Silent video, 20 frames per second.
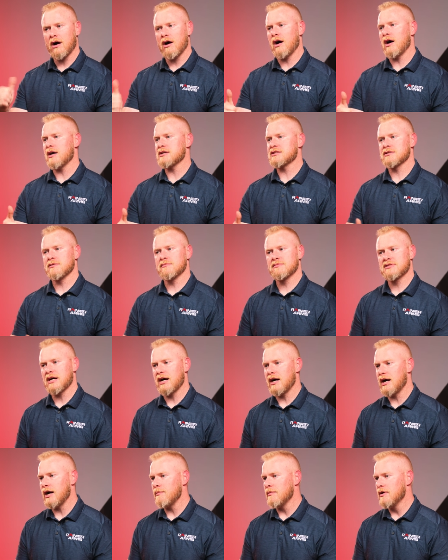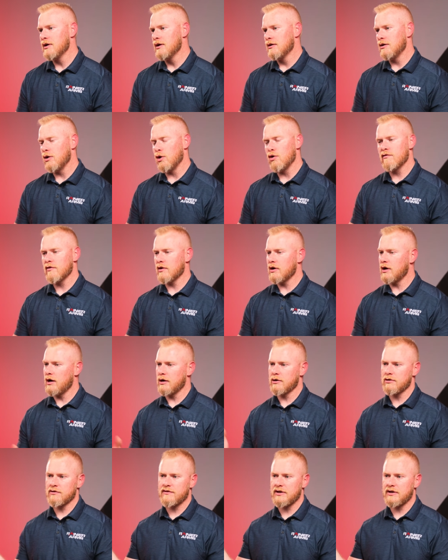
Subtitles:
Awesome time. Over 100